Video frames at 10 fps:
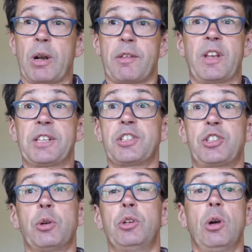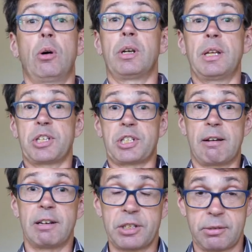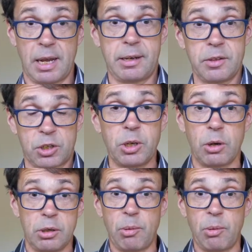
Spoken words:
one of the finesses? You're not necessarily taking the squeeze.